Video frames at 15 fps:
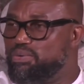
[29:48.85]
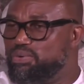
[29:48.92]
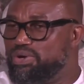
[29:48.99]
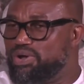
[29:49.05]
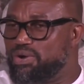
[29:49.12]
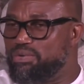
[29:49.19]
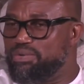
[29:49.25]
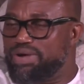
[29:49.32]

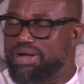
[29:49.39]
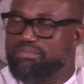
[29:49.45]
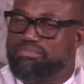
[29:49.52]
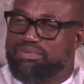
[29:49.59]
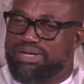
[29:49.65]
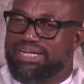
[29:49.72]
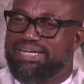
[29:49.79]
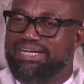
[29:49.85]
No, I'm
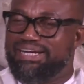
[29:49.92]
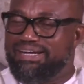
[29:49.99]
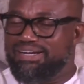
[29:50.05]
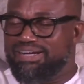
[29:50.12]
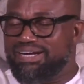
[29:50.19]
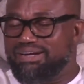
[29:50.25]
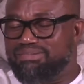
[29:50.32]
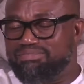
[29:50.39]
playing
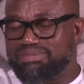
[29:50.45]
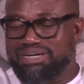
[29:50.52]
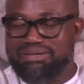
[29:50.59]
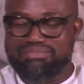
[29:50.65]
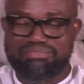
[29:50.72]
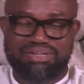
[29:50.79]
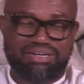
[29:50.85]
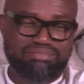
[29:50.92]

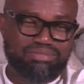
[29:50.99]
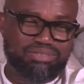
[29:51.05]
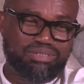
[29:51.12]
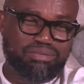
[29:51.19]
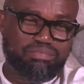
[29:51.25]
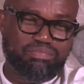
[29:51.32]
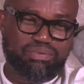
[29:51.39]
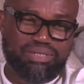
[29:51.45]
I'm
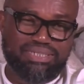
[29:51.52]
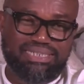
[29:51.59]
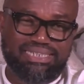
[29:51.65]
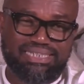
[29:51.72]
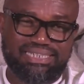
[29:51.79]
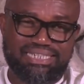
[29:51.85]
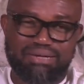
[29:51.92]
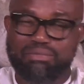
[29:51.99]

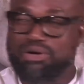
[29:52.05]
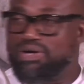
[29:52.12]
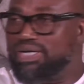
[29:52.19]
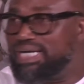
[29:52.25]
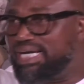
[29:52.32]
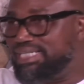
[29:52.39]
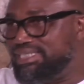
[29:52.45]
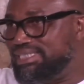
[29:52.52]
supporting. I'm
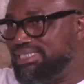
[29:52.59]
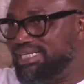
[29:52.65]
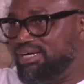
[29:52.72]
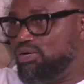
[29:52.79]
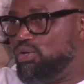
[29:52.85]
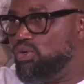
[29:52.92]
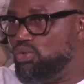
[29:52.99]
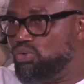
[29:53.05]
organizing the
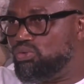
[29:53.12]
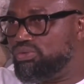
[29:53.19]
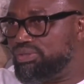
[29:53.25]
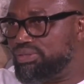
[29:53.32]
old.